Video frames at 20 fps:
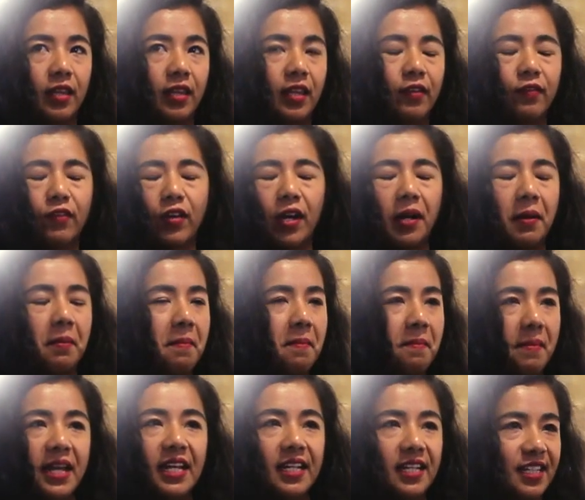they've got
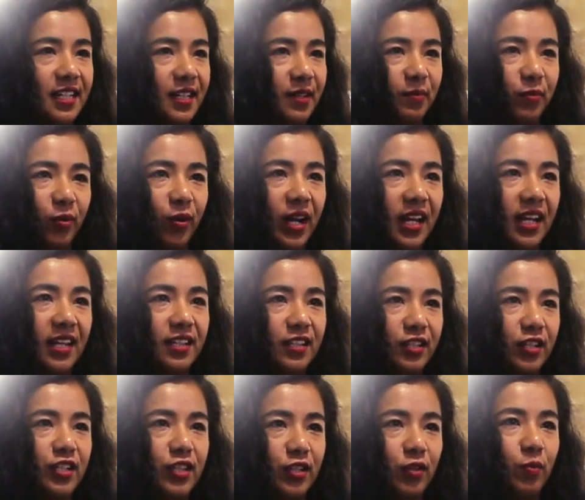amazing
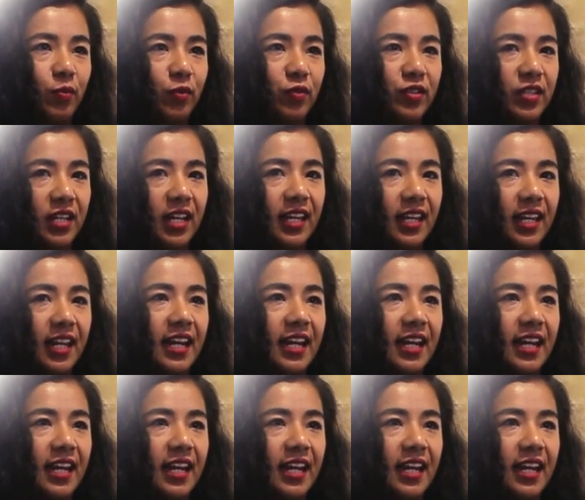brains. It's almost like